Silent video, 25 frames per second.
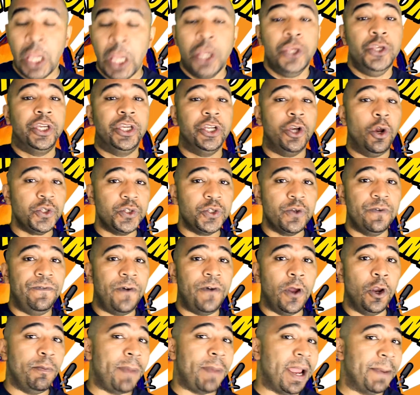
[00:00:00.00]
You can also
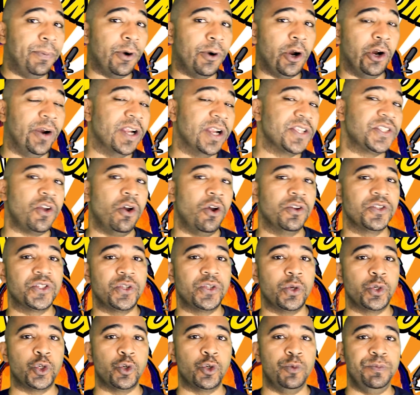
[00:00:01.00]
follow my progress on
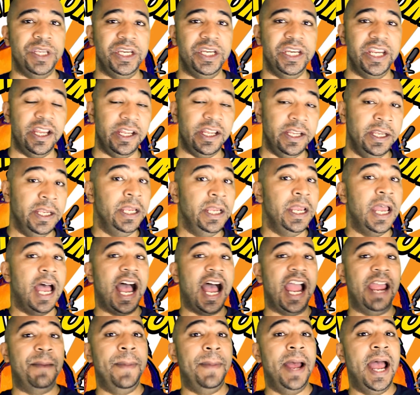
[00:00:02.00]
social media.
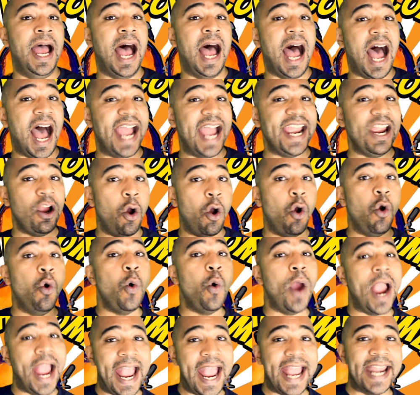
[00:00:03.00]
I am
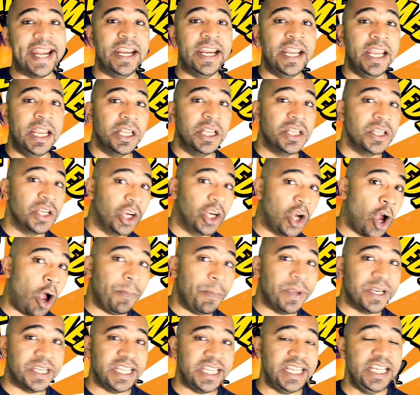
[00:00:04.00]
ION
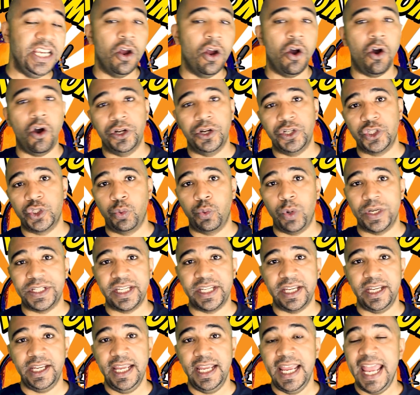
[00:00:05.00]
Comedy on
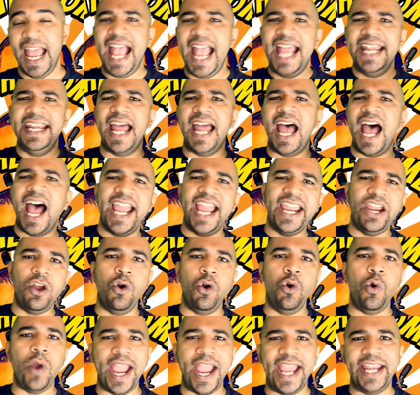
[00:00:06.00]
Twitter and
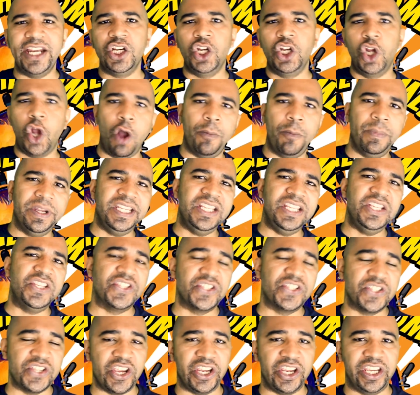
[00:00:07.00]
ION Comedy
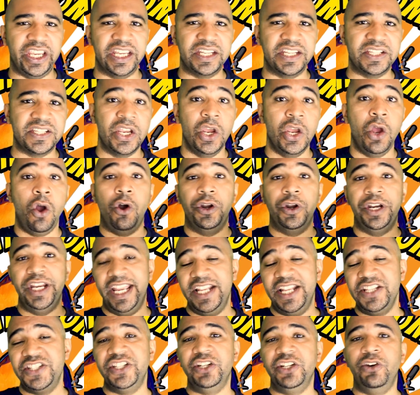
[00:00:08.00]
Circuit on
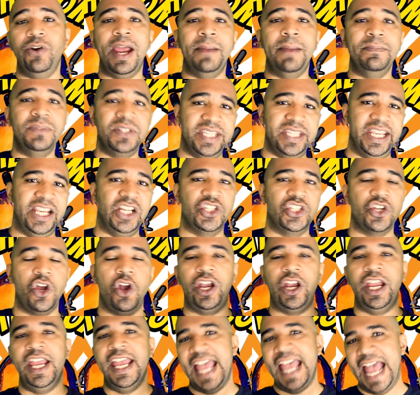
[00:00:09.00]
Instagram,
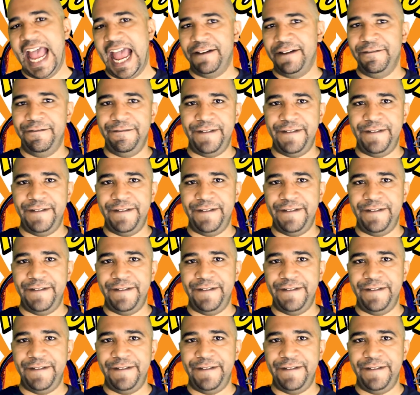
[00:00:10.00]
TikTok, and